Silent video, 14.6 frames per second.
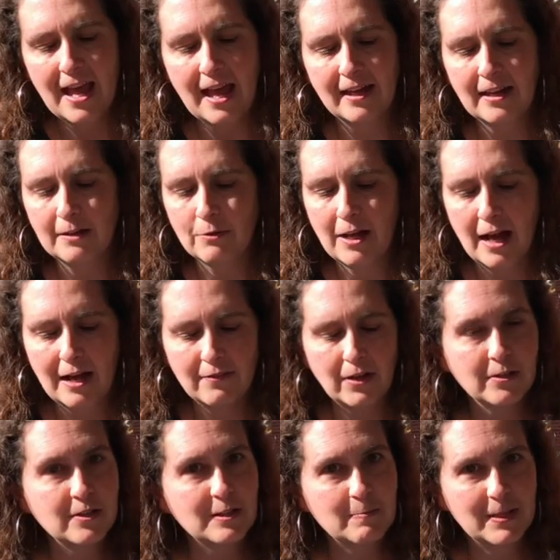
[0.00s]
And I will have
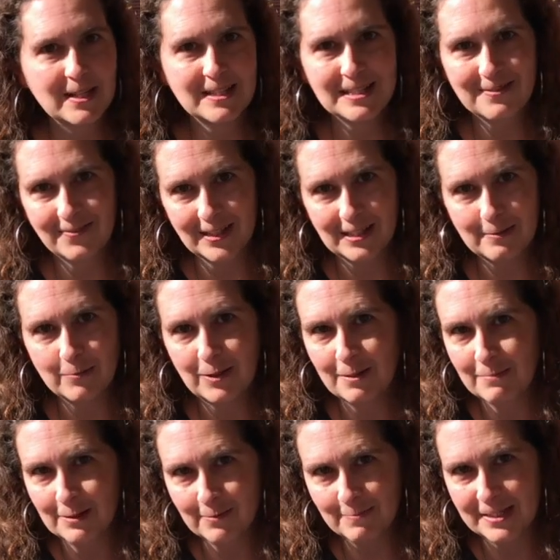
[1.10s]
all those plans available on
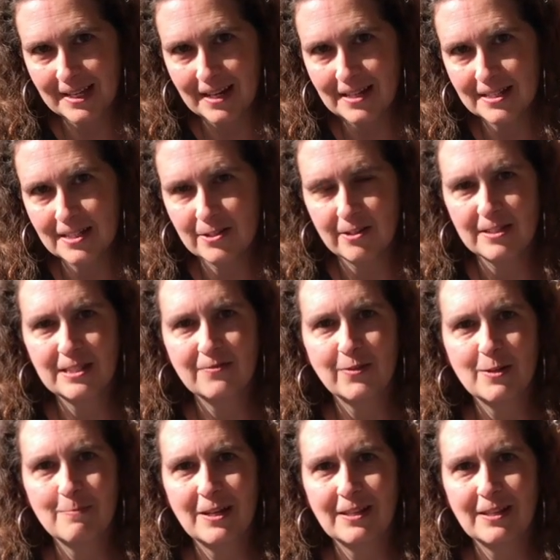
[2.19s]
my website, Stress Free